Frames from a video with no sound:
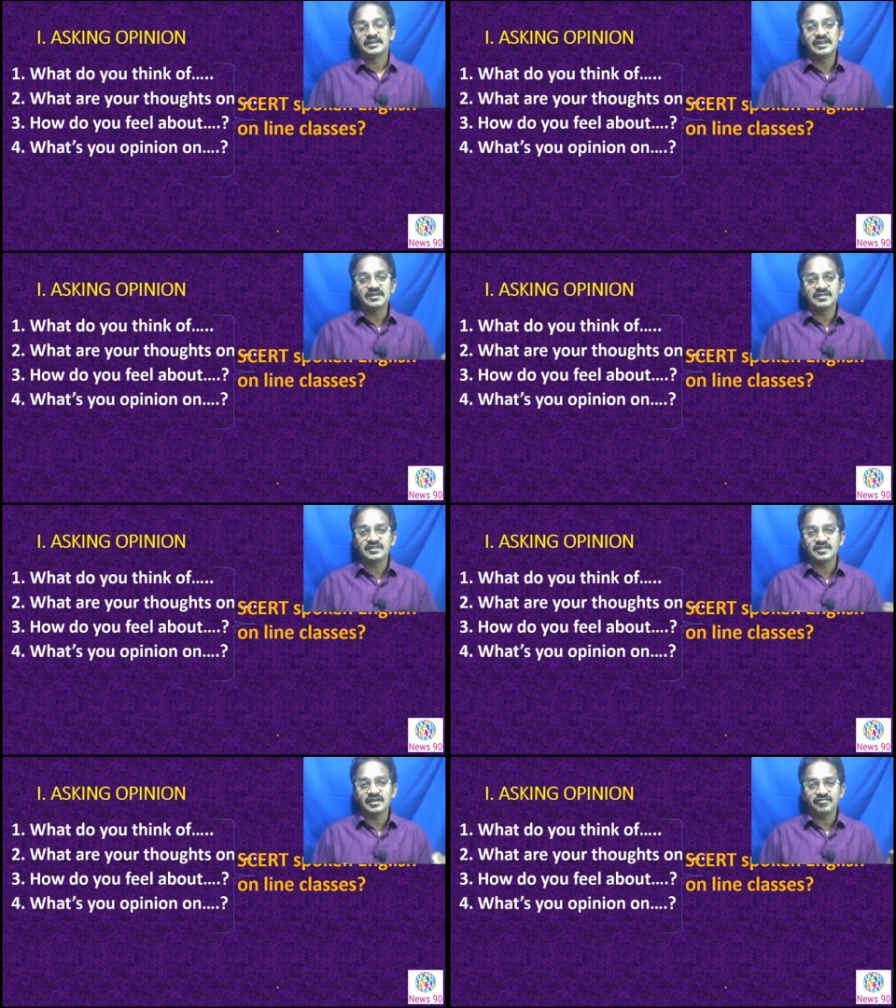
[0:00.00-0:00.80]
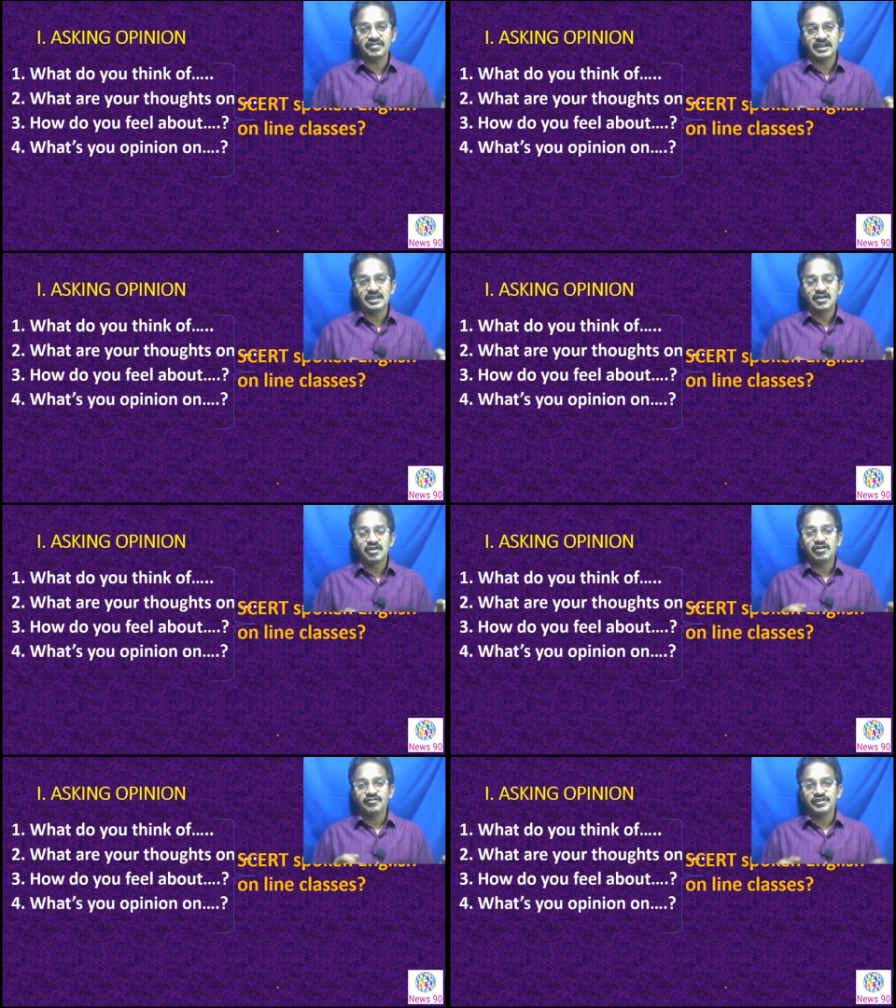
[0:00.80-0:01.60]
These, these are very
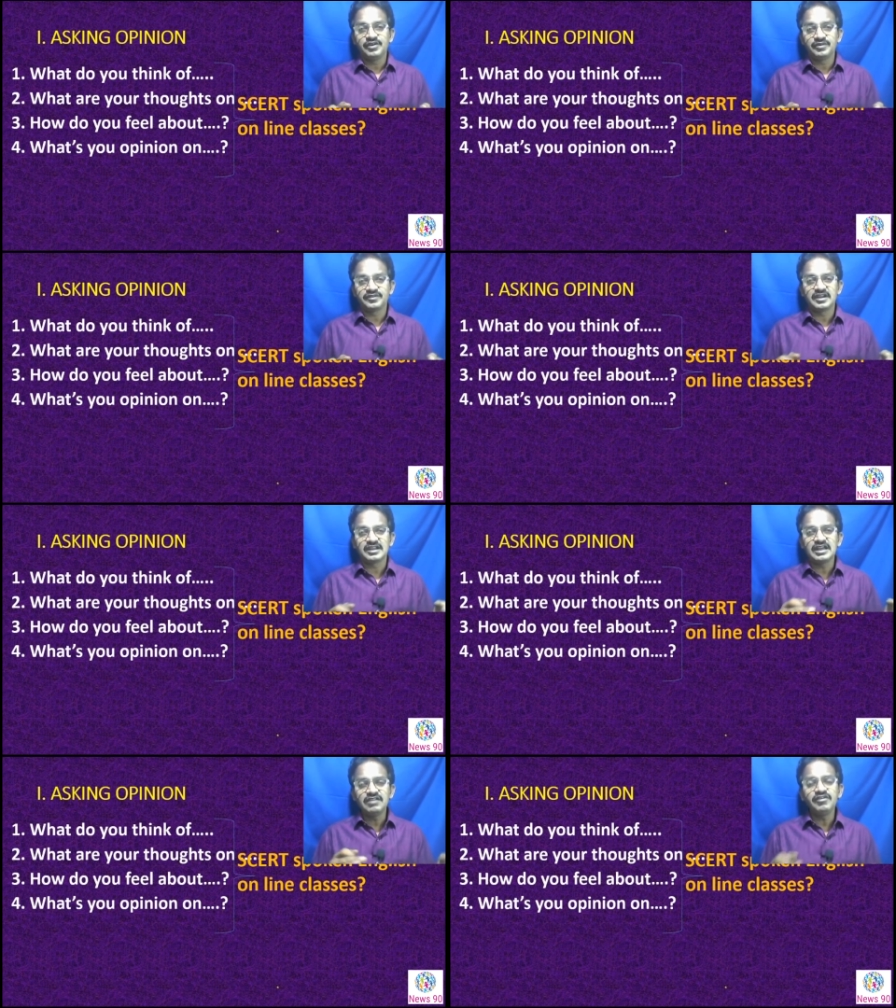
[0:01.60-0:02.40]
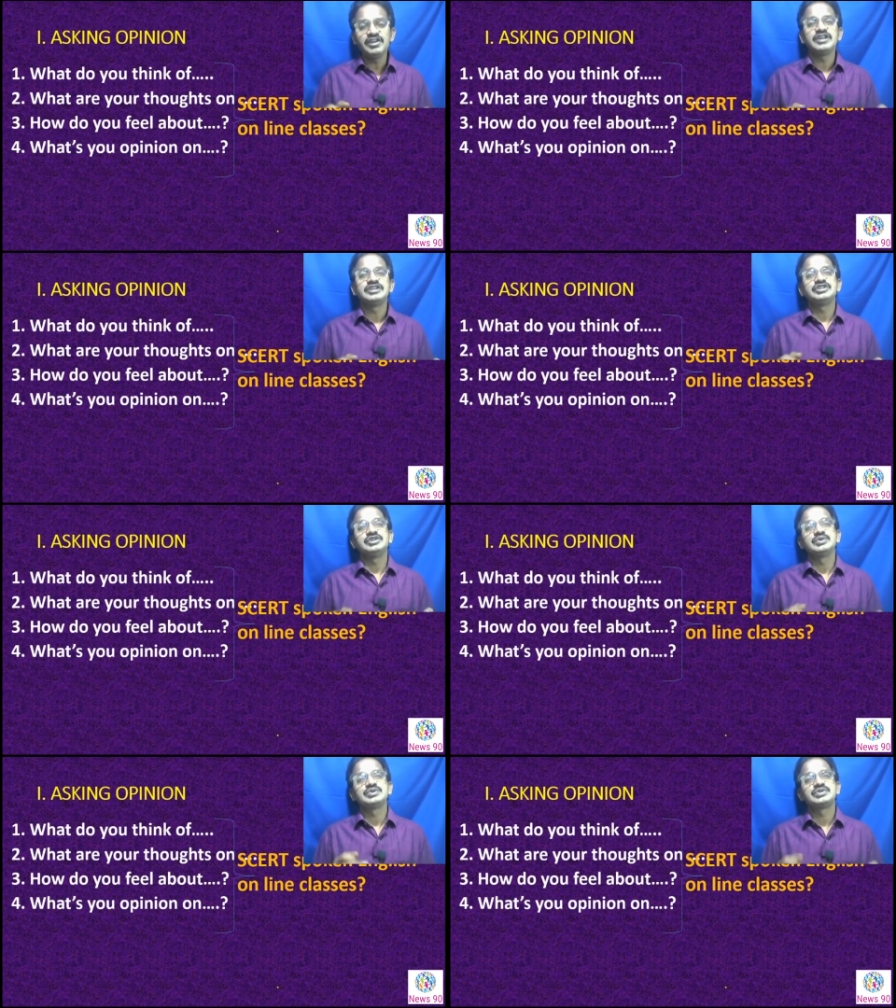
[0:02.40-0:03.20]
often used and
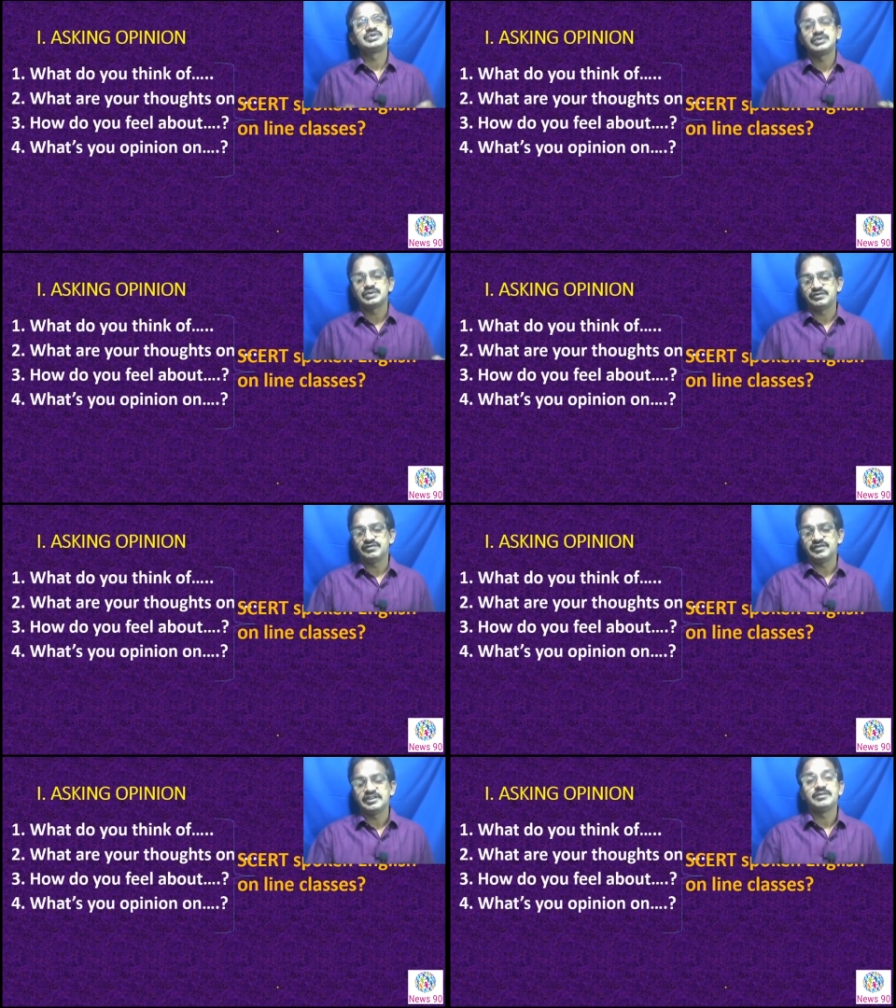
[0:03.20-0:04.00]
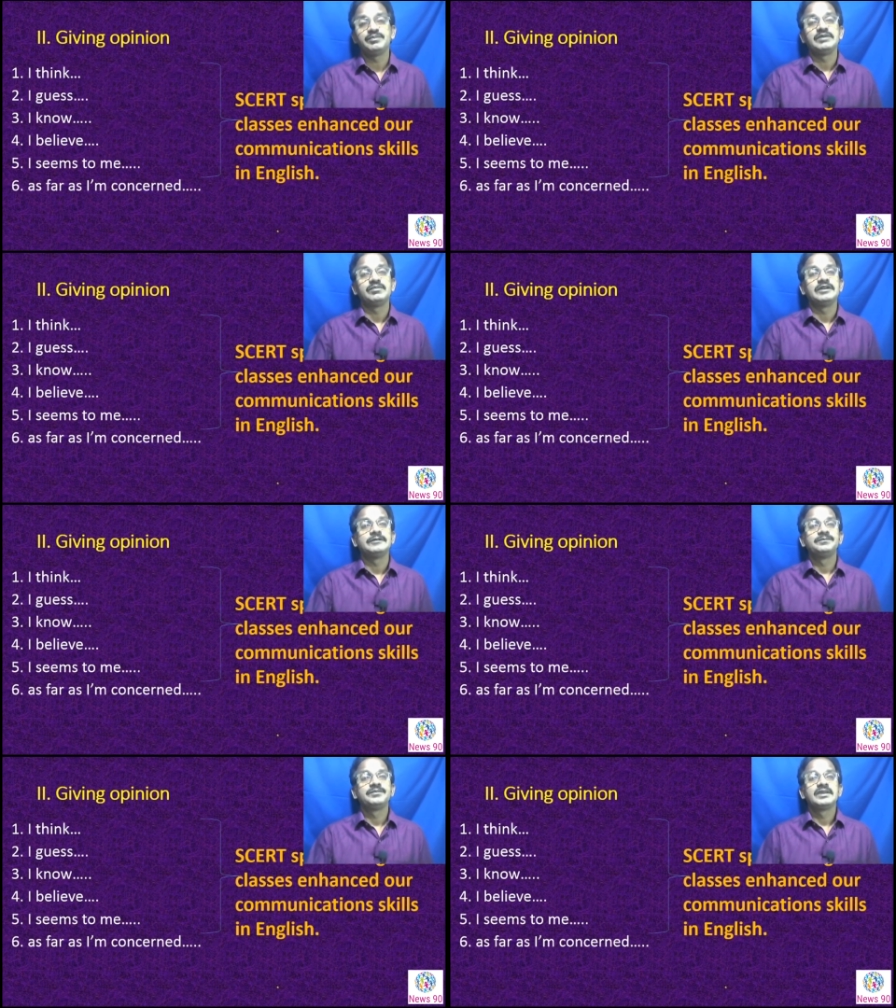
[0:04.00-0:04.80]
convenient used to, with the
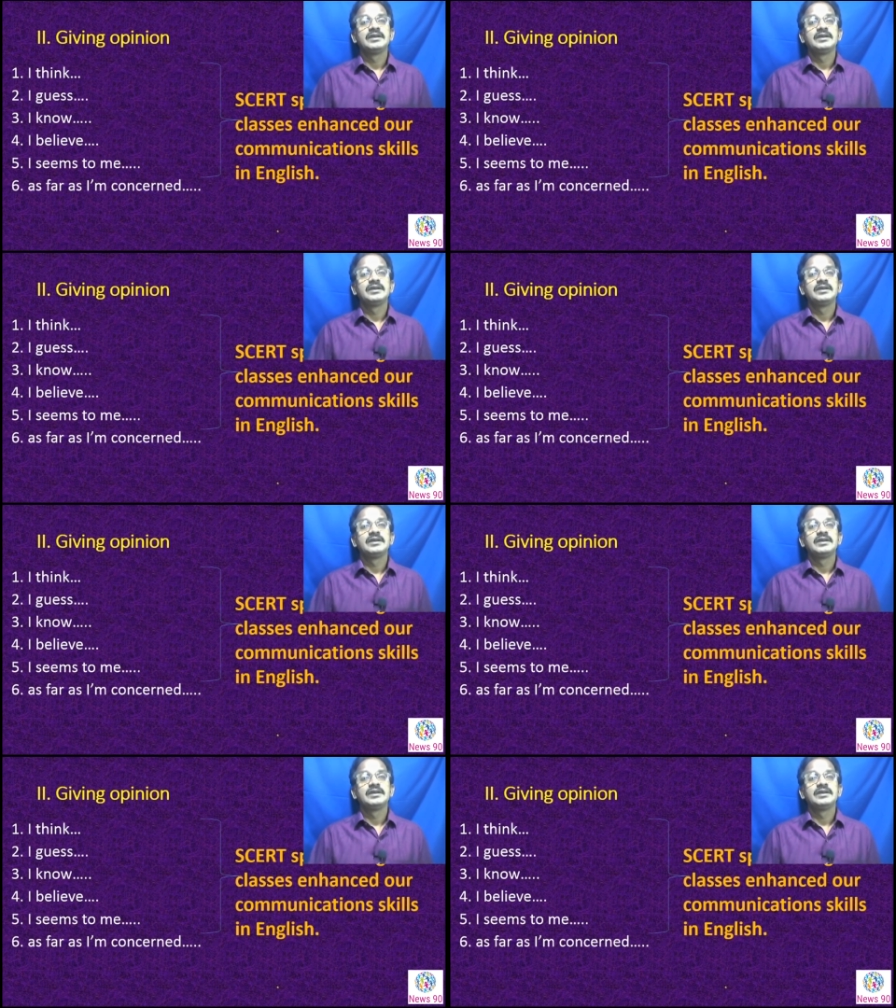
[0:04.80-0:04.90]
people.